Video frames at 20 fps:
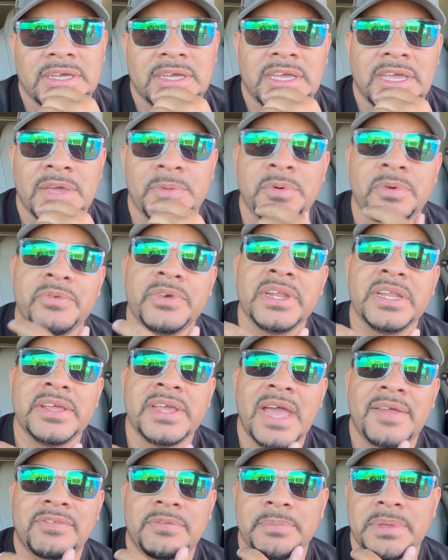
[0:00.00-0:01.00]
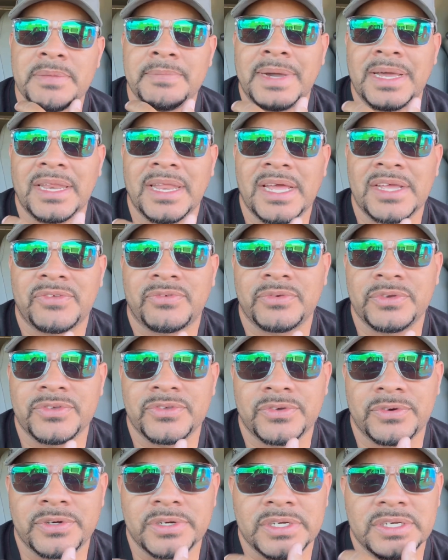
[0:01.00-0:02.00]
It will really have to be my last
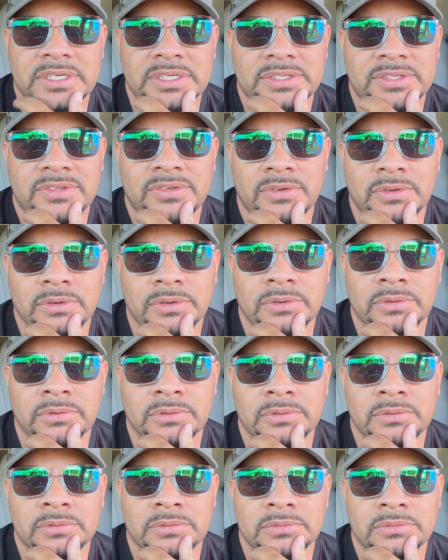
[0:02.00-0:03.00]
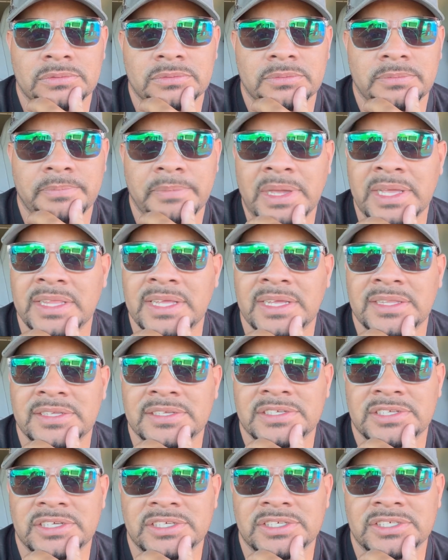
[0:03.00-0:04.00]
resort to make that
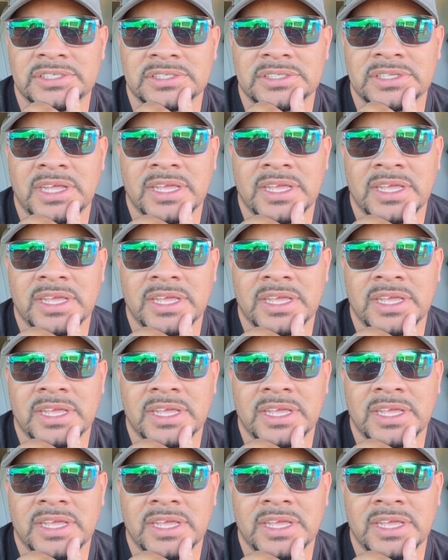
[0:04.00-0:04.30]
decision.